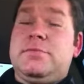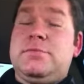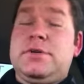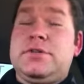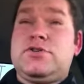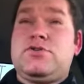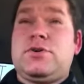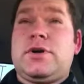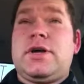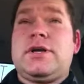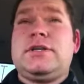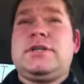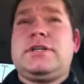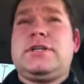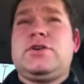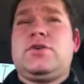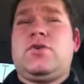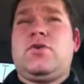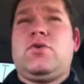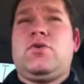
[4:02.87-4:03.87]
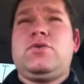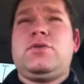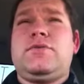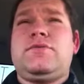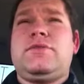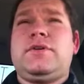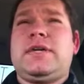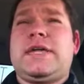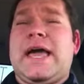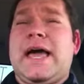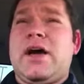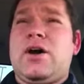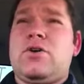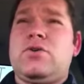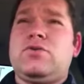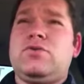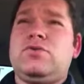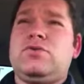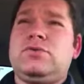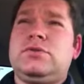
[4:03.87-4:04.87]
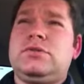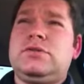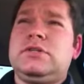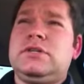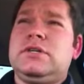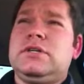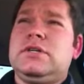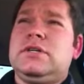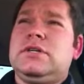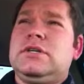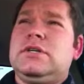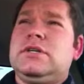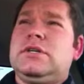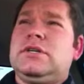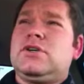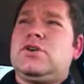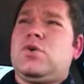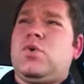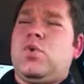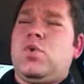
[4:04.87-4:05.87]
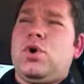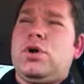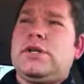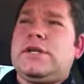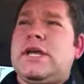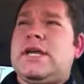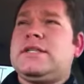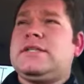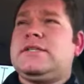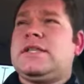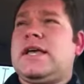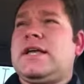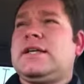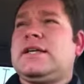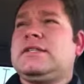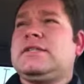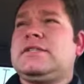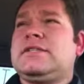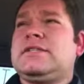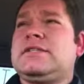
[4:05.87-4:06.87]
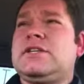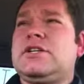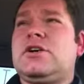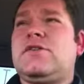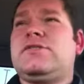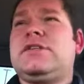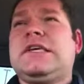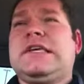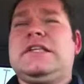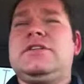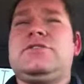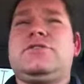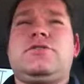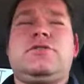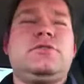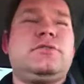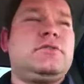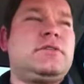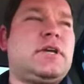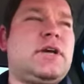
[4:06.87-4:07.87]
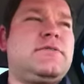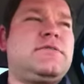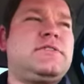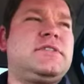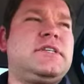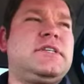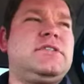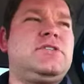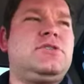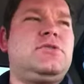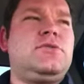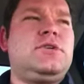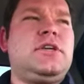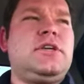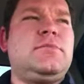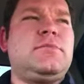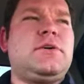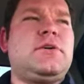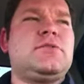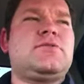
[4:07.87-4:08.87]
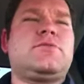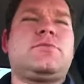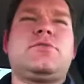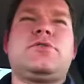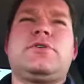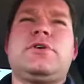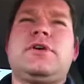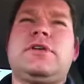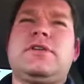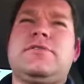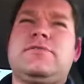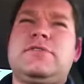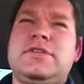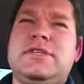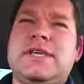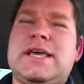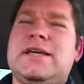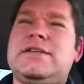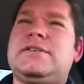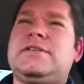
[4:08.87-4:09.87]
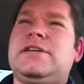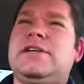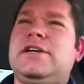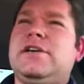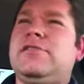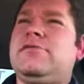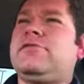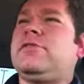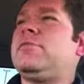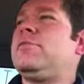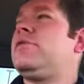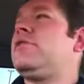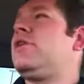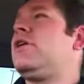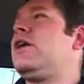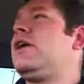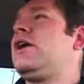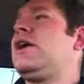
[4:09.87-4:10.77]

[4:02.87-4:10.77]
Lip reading: been trying to get a hold of the gal who coordinates that and gets it sent off to insurance. I've sent 2 emails from her and have yet to hear from her.